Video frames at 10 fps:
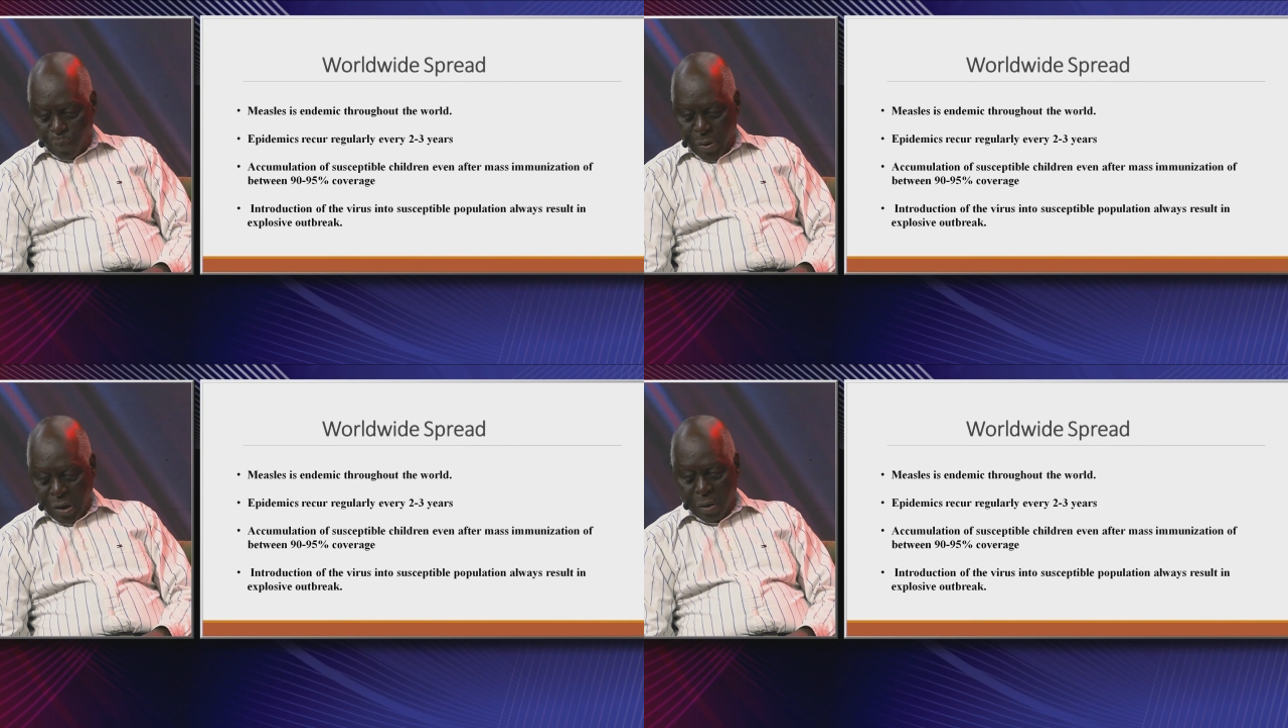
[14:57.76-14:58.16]

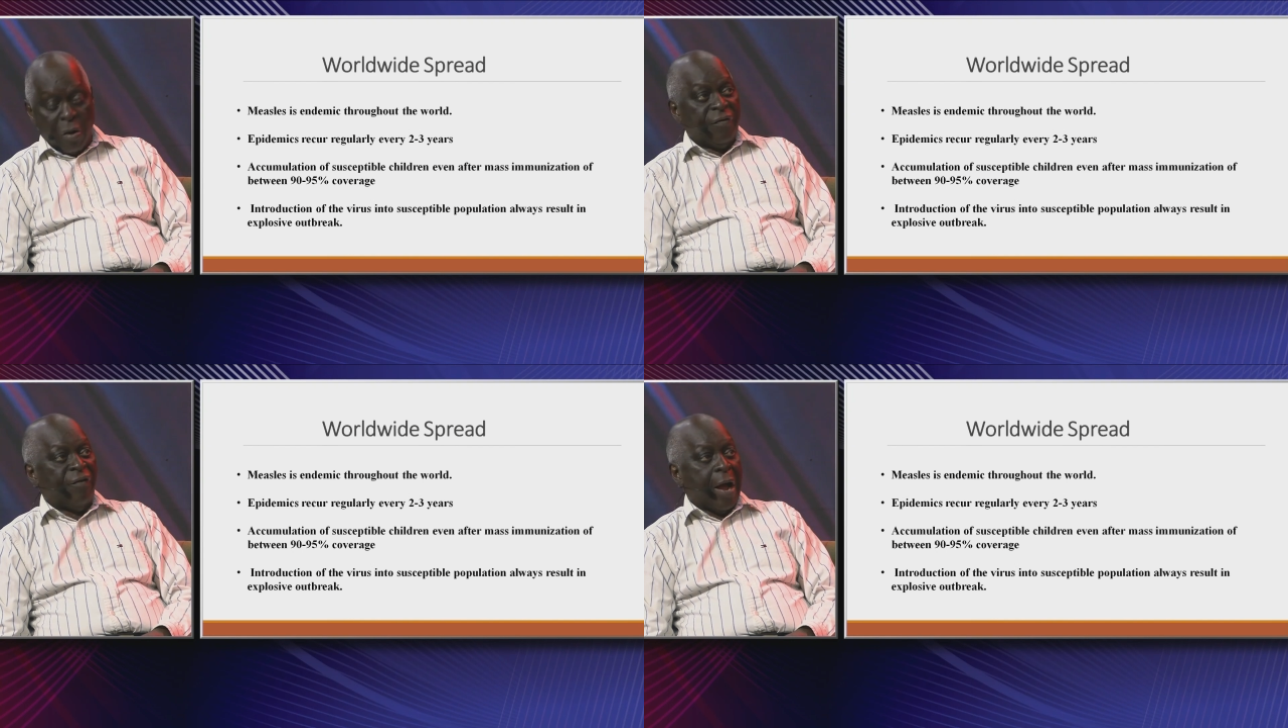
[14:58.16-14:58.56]
of the
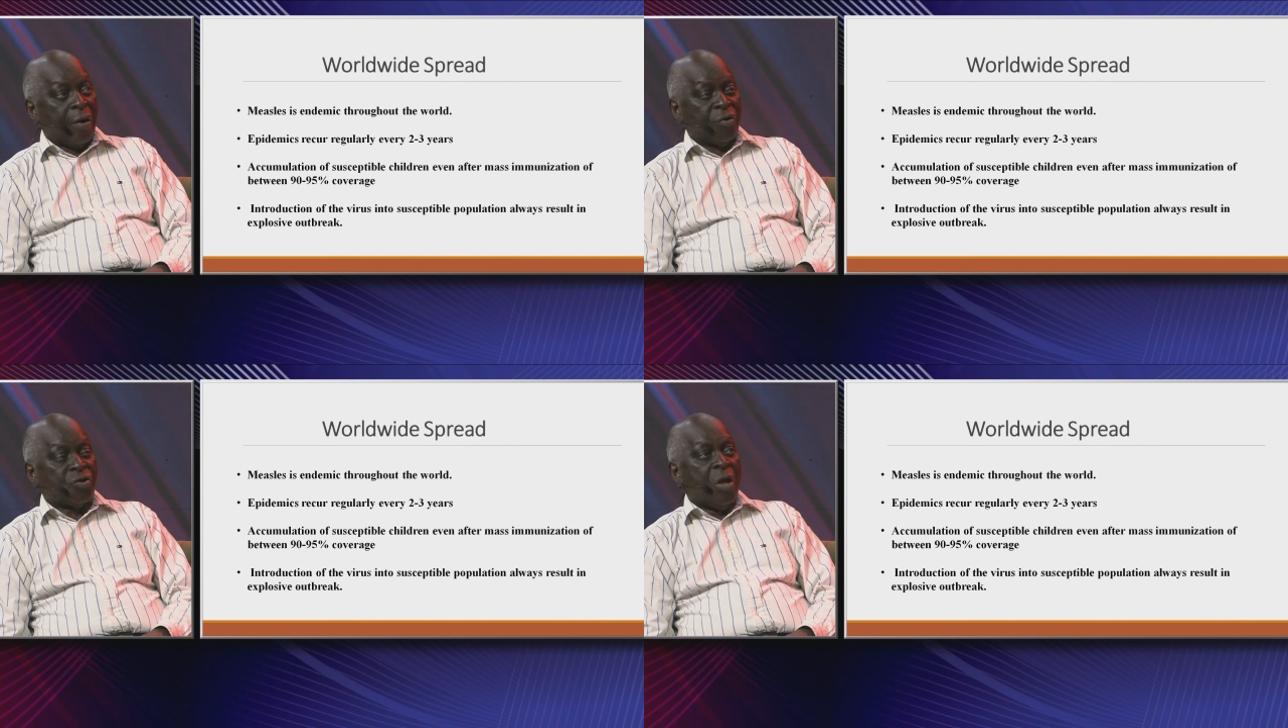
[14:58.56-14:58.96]
virus,
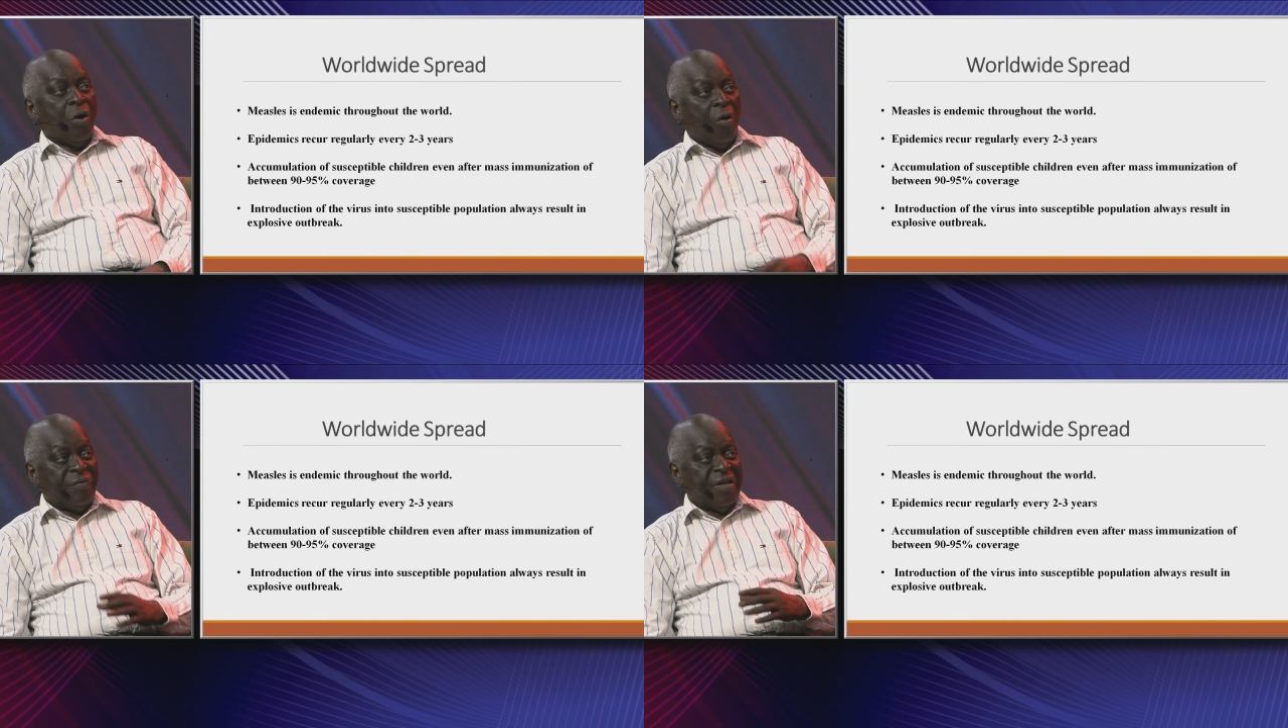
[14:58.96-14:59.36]
of the
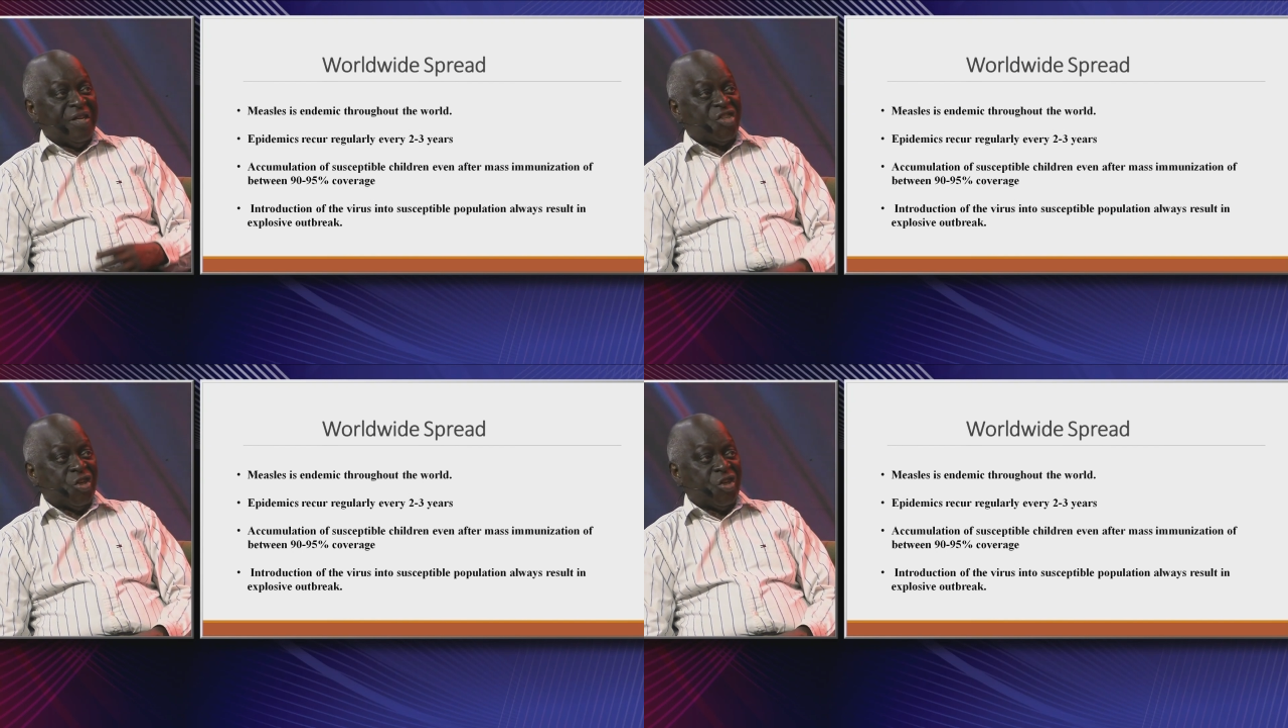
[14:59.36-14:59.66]
disease.